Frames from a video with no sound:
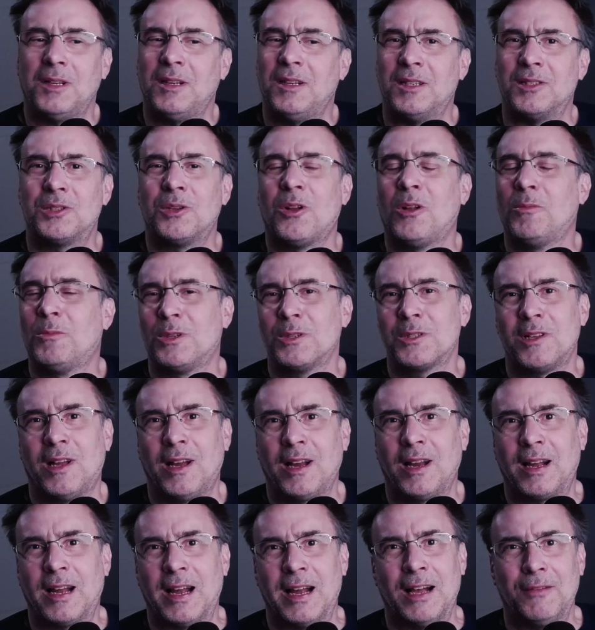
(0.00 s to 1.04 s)
it's almost
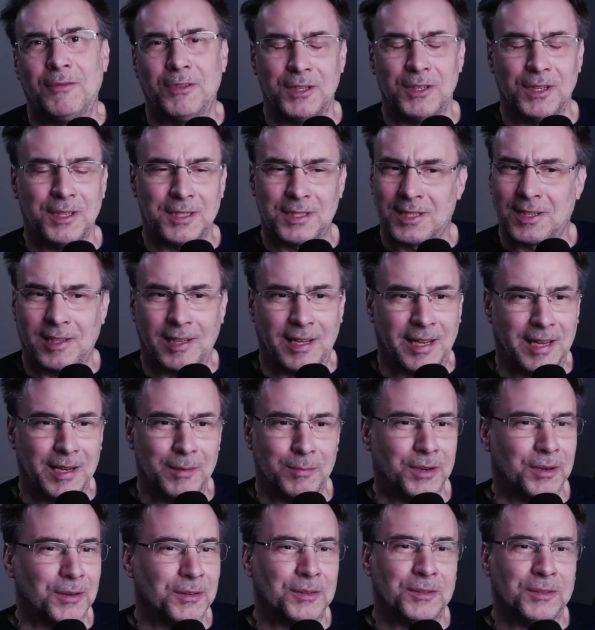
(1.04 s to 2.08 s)
like I have a
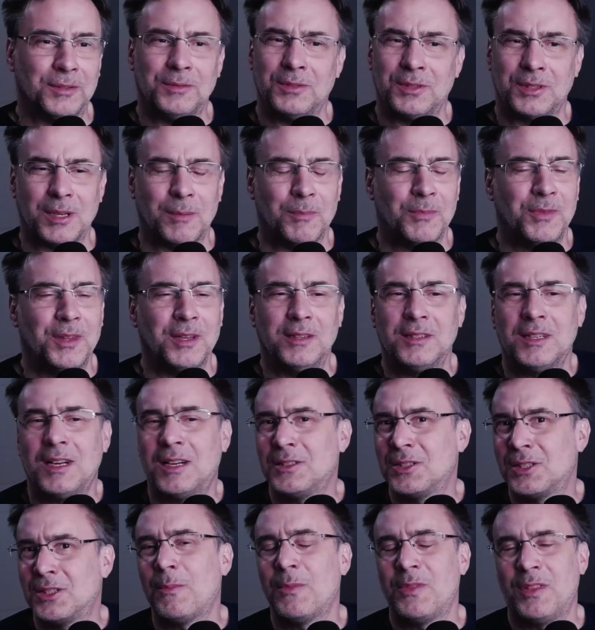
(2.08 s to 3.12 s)
disclaimer or something.
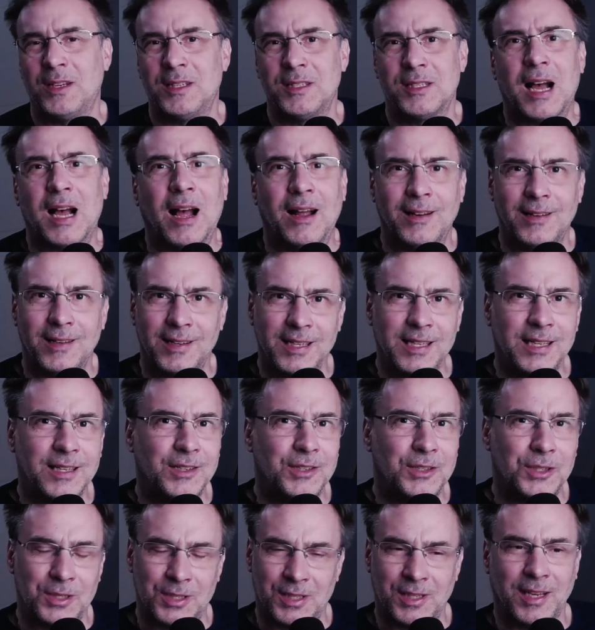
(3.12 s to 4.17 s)
There are some things I
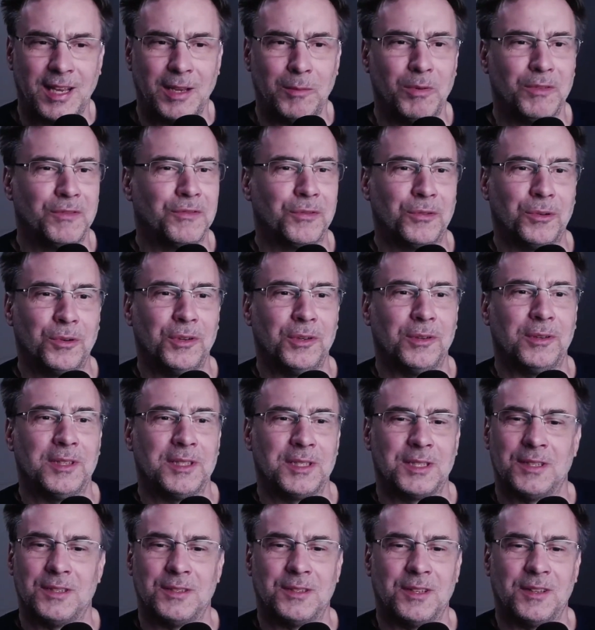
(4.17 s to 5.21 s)
need to say before you
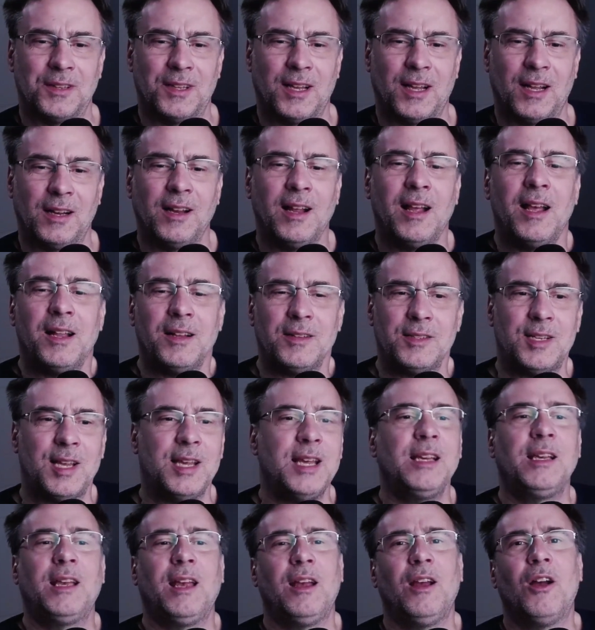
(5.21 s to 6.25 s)
listen to that.
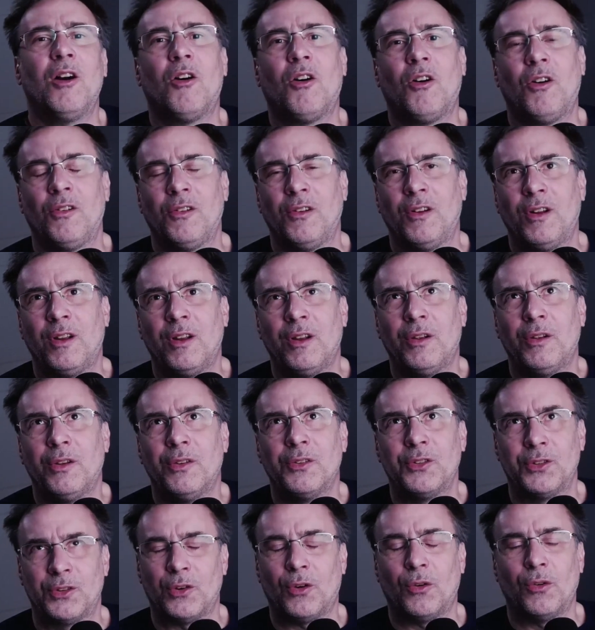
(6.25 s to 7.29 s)
Taking on
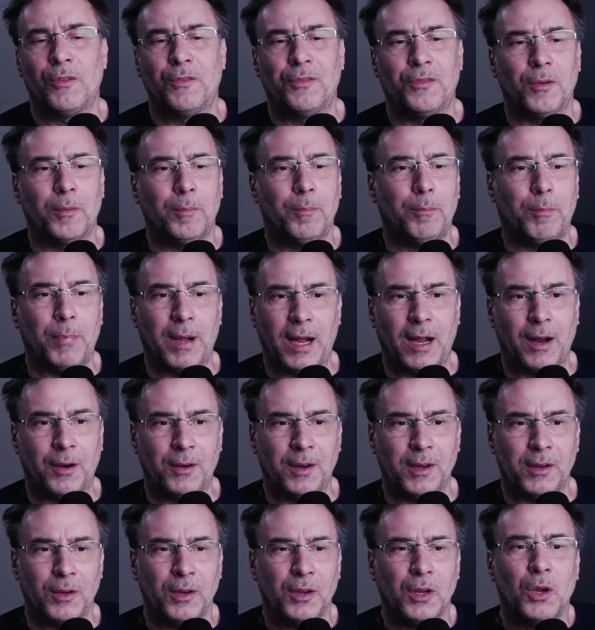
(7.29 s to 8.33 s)
Song for
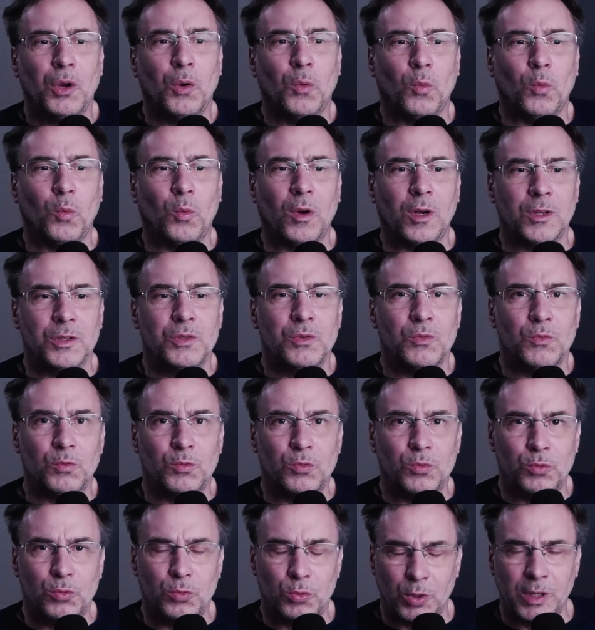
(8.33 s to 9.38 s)
Barry was
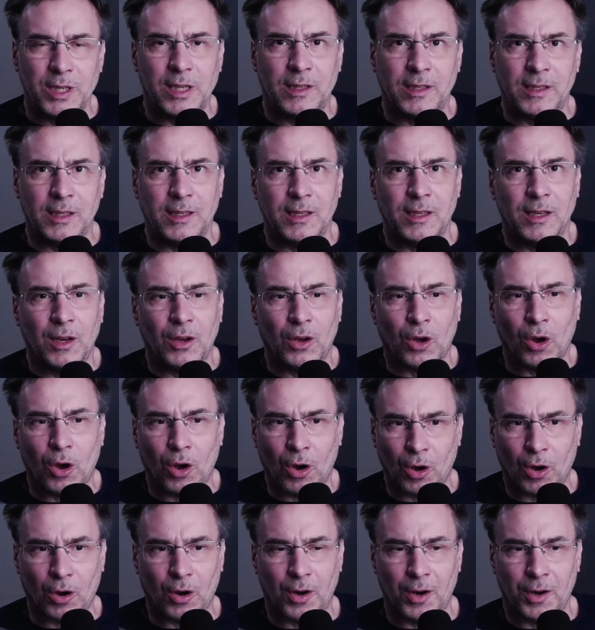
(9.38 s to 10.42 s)
really
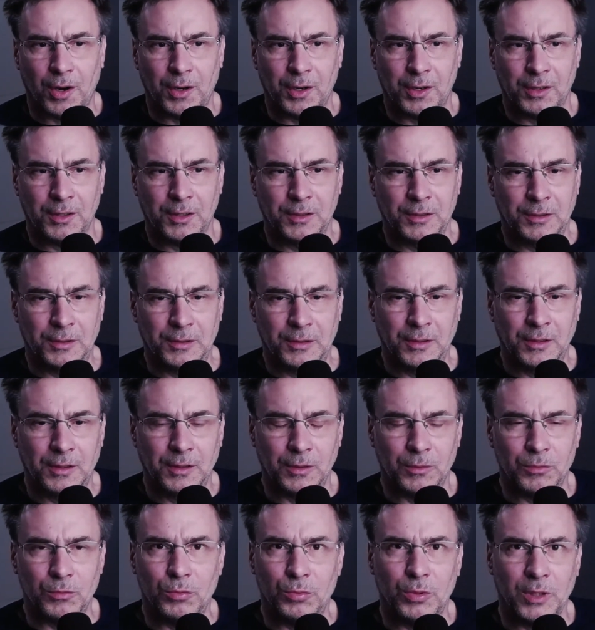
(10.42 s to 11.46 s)
hard.
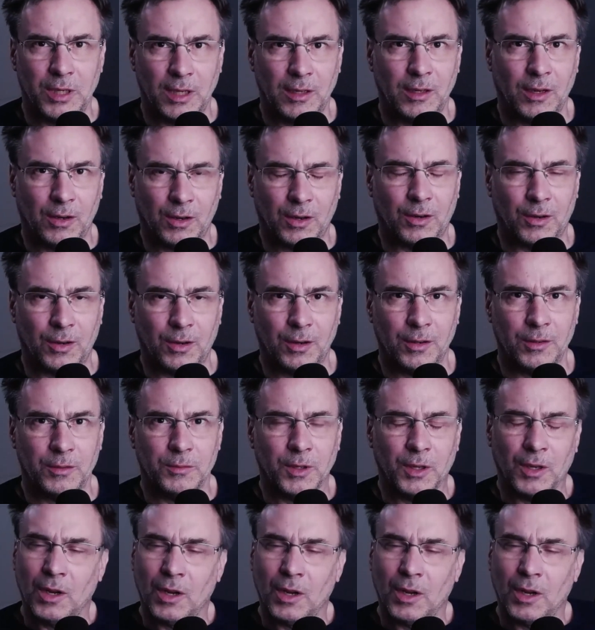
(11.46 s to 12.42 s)
Really hard.